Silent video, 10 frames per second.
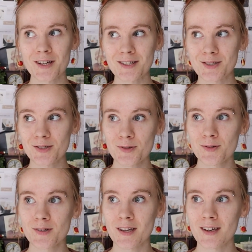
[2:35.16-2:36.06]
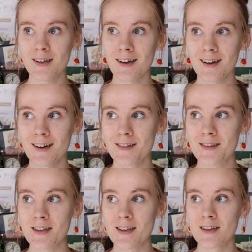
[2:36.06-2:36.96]
into
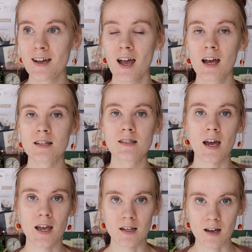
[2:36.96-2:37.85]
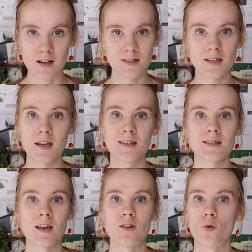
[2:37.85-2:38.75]
the
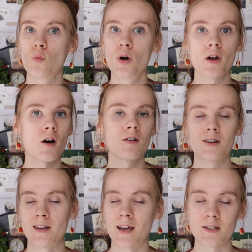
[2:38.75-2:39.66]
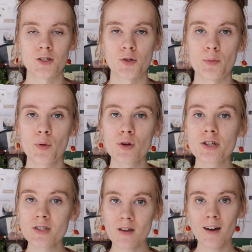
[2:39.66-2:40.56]
diagnostics and what all connects to it, but we're
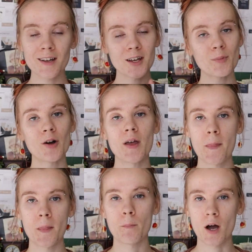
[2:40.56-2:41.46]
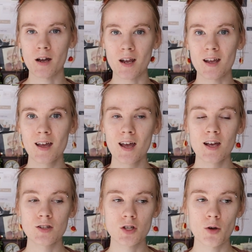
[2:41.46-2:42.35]
just talking about in the body.
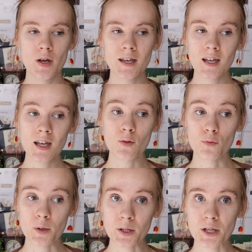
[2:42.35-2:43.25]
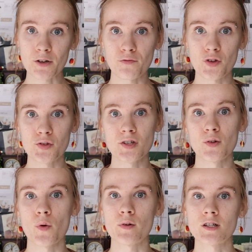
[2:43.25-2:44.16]
So it can get really
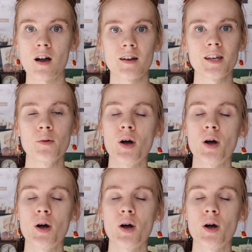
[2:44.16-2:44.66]
confusing when we're talking